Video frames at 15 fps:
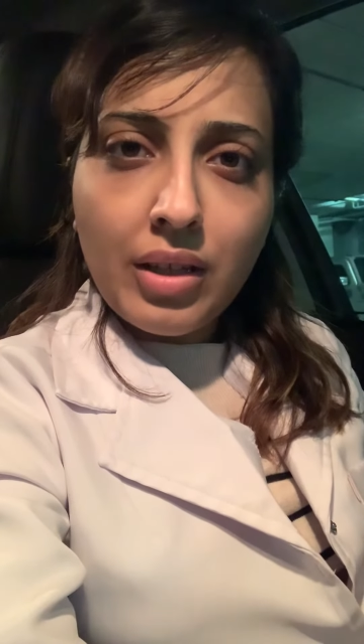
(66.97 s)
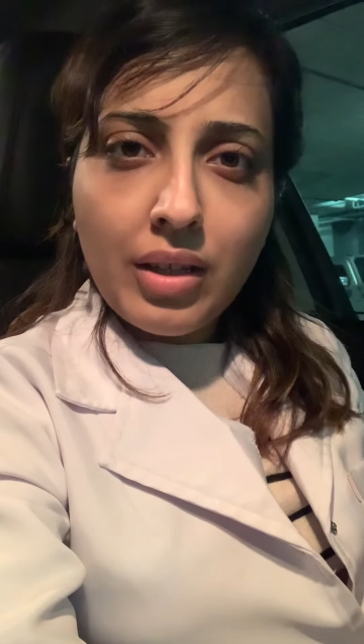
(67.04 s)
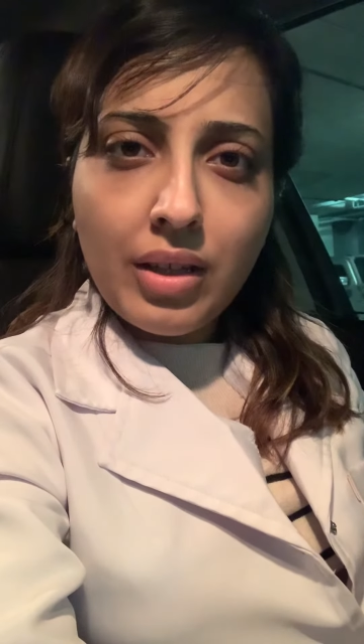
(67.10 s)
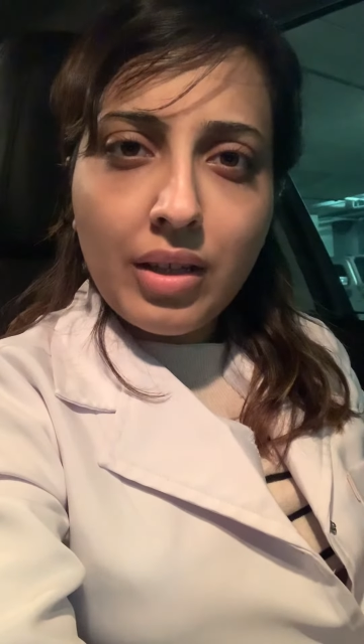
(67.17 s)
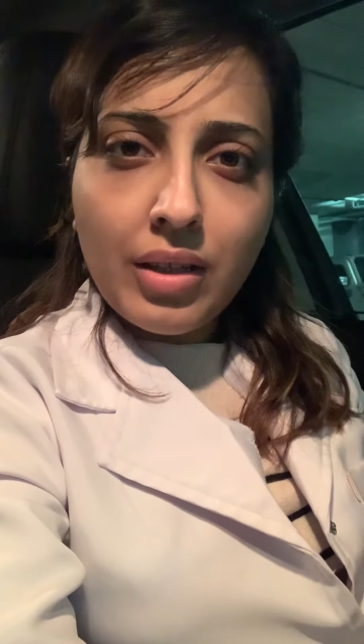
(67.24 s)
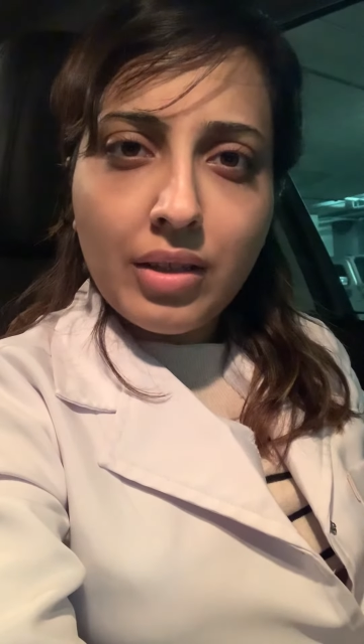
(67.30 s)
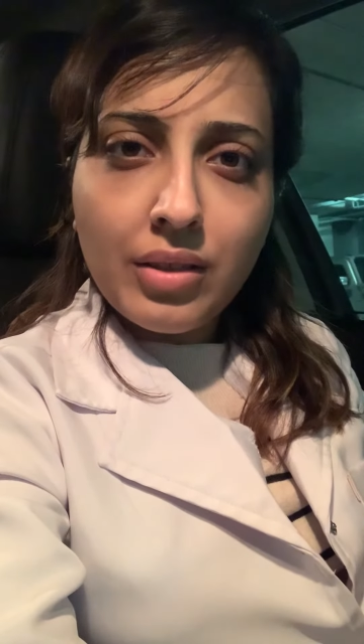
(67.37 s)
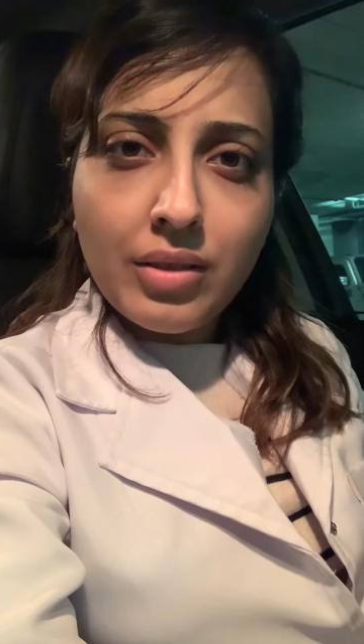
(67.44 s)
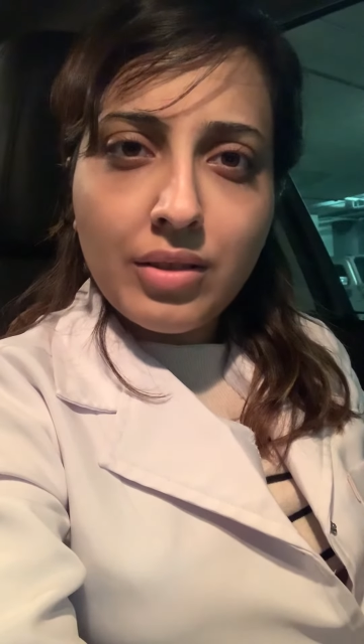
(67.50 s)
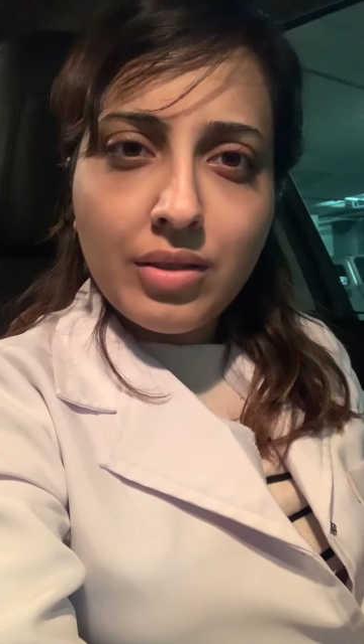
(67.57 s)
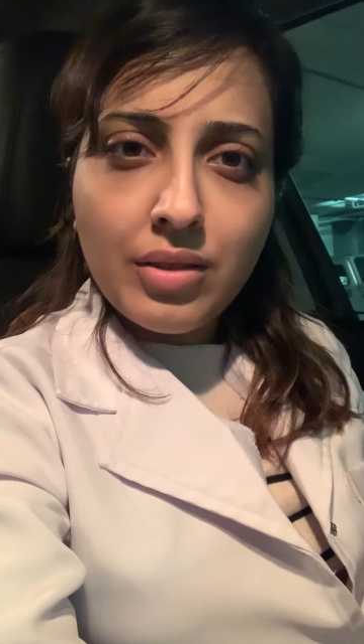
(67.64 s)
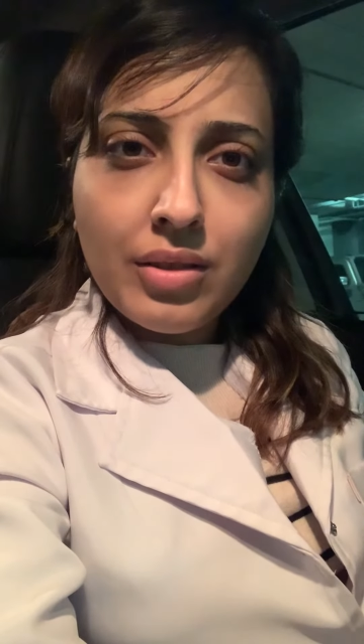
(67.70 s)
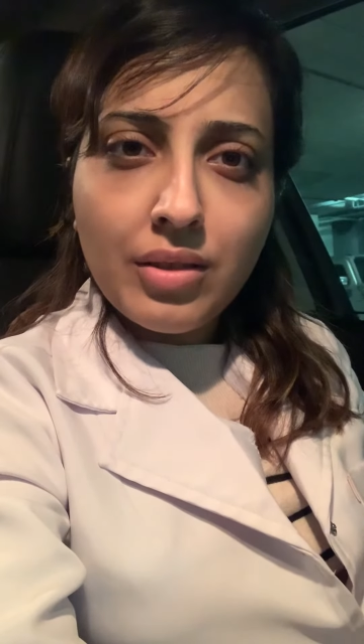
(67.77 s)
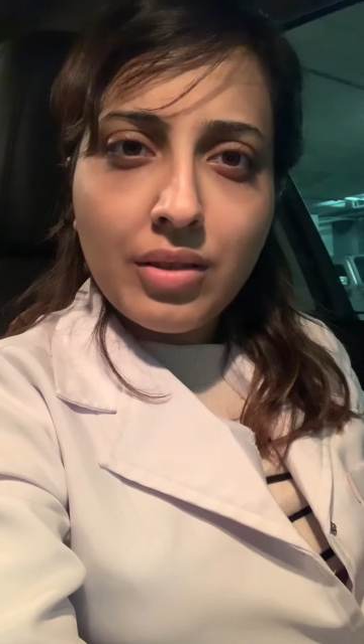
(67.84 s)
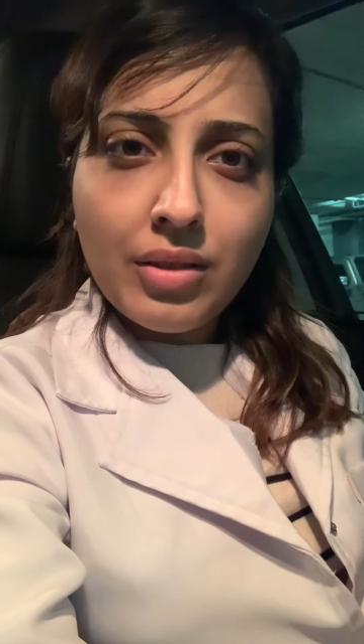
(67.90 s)

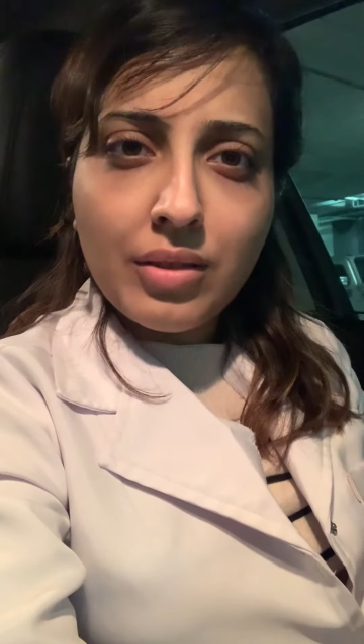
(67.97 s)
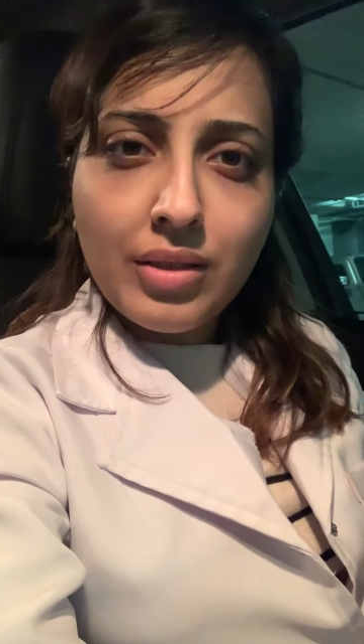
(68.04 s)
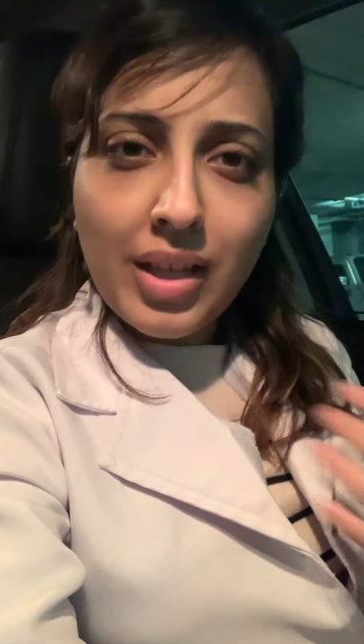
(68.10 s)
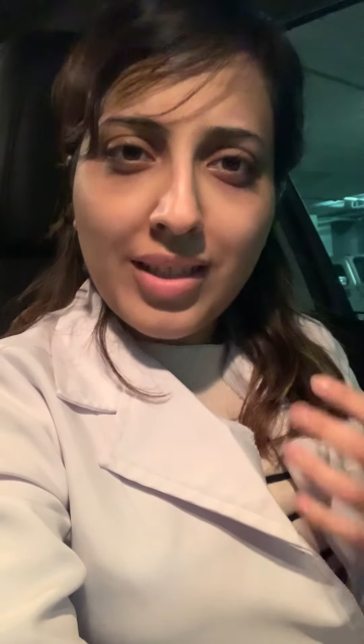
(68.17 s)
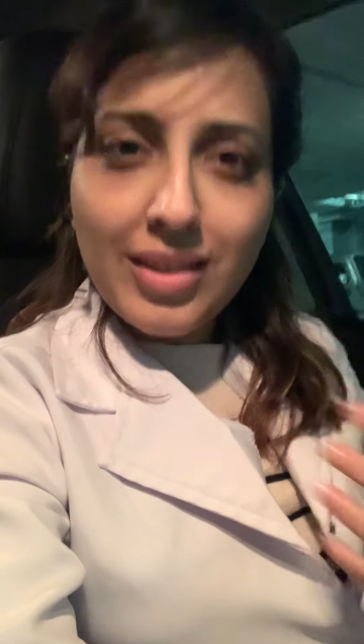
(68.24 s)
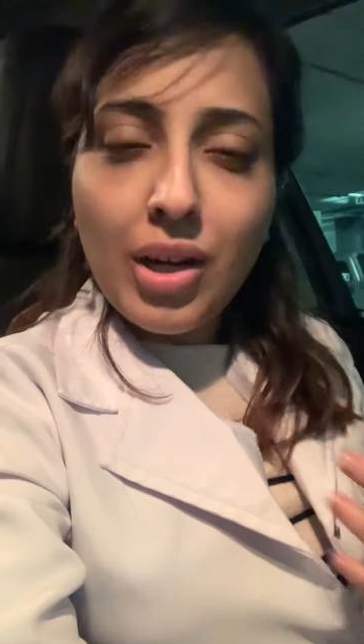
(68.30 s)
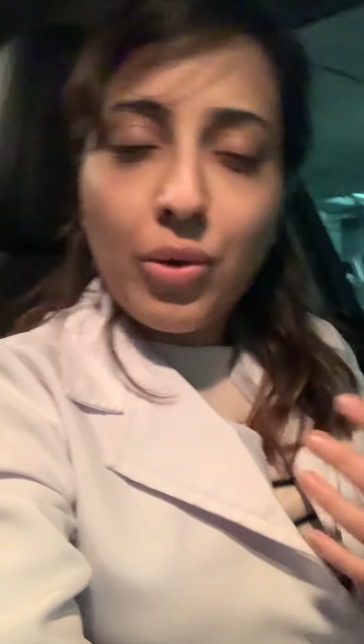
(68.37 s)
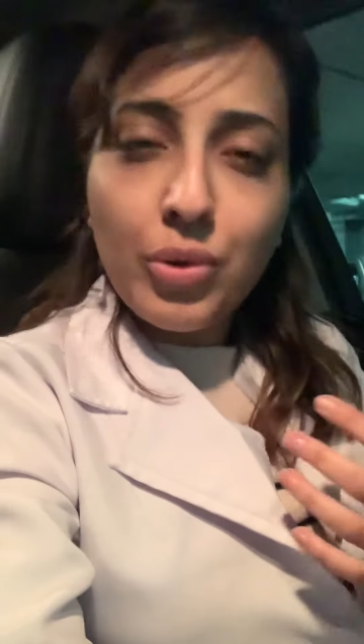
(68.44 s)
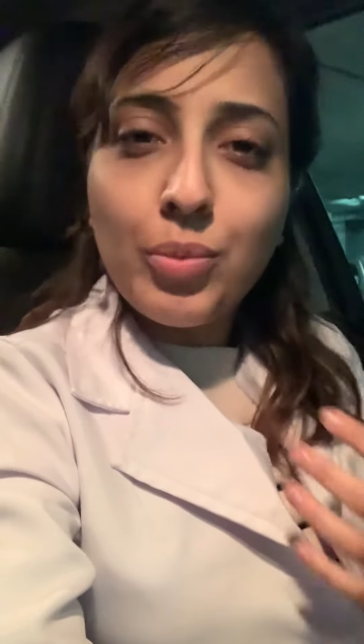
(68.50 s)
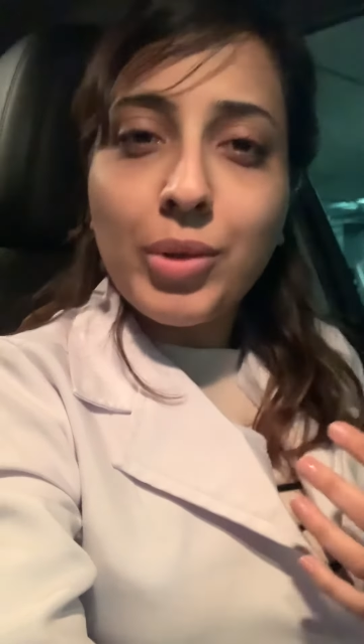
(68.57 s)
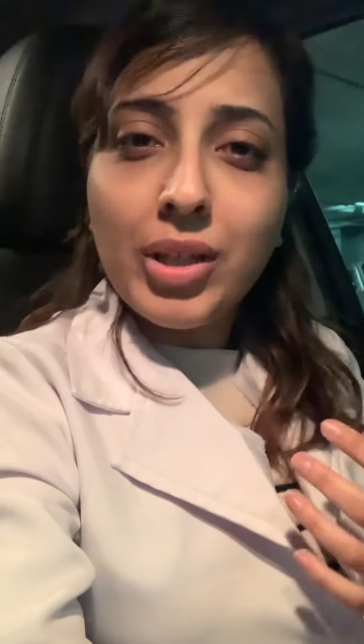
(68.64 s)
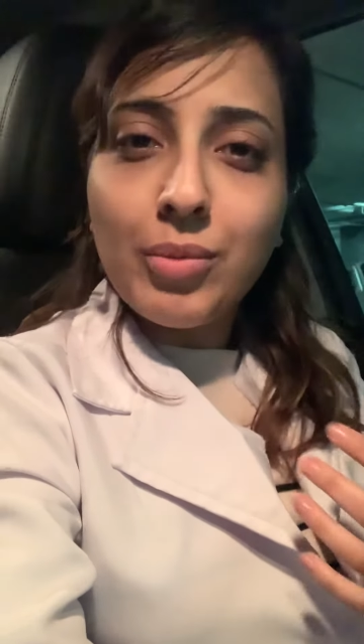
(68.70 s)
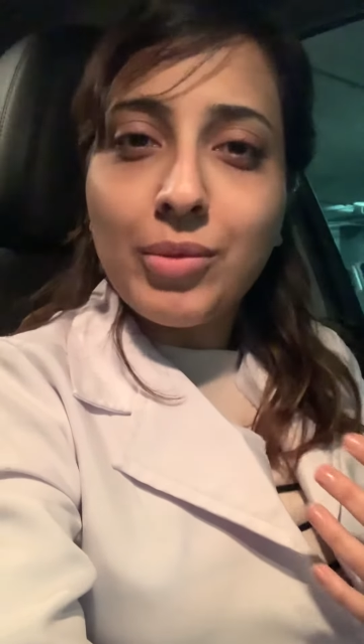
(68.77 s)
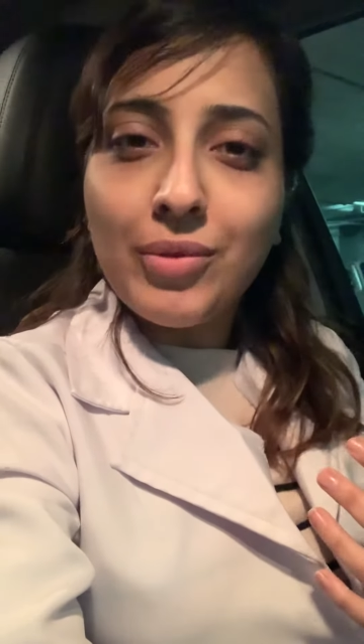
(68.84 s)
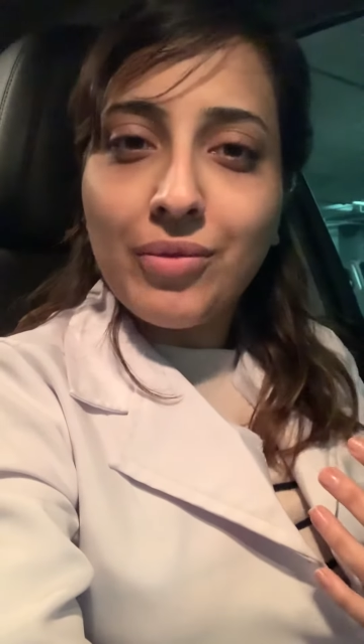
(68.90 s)
and that's how you
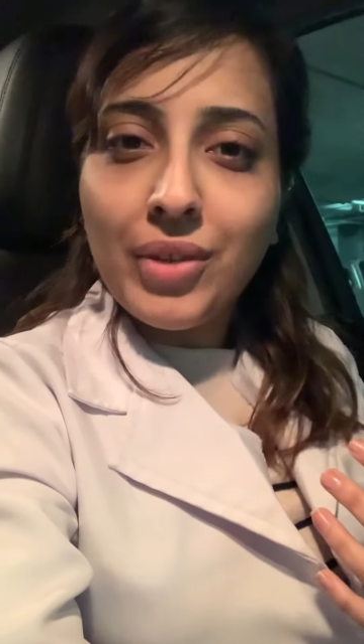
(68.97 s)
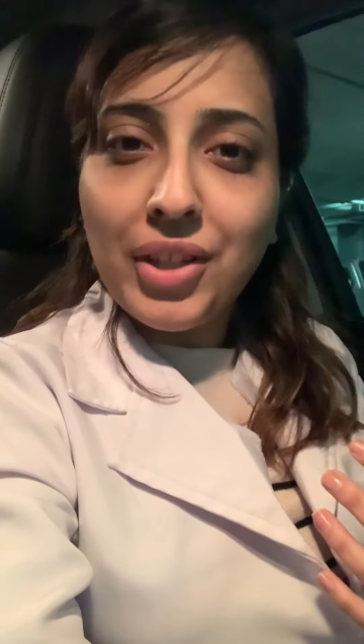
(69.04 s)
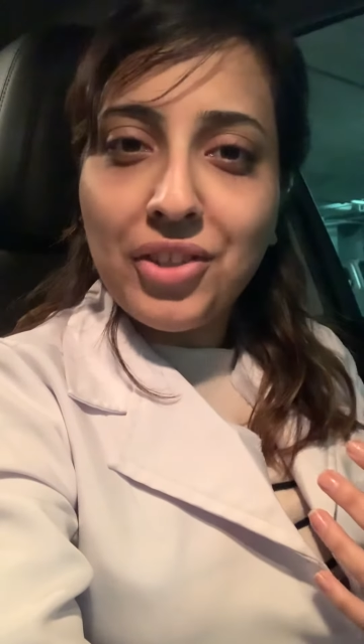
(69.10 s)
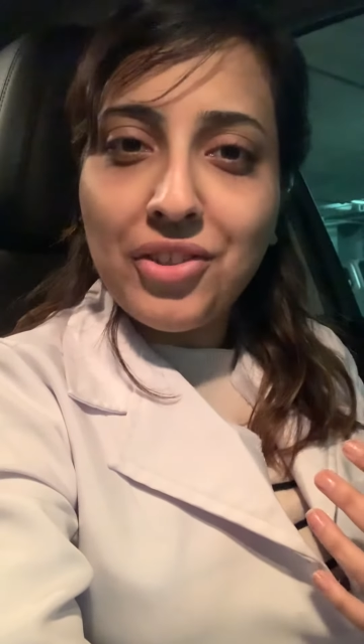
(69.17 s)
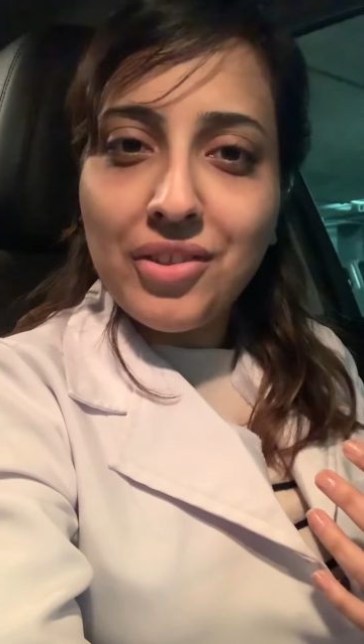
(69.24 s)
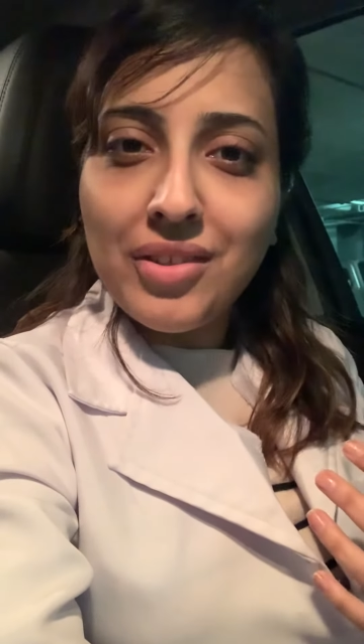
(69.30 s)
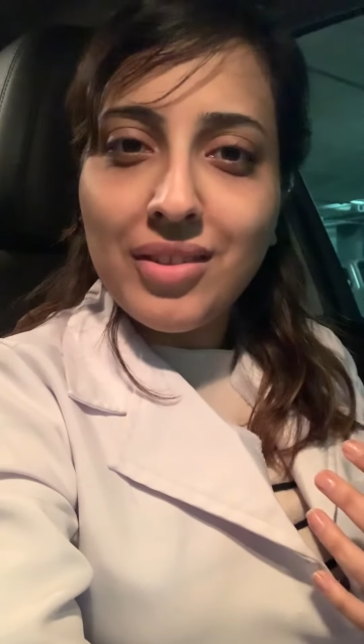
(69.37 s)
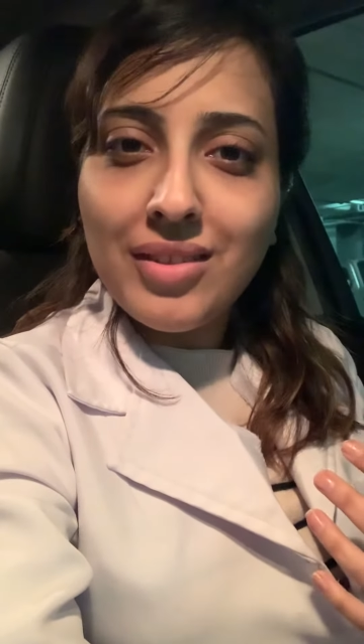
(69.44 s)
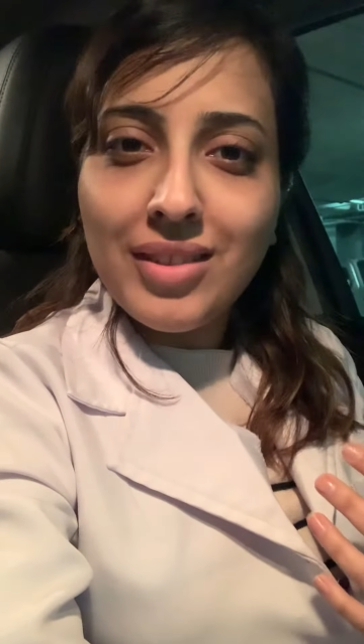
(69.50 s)
become infectious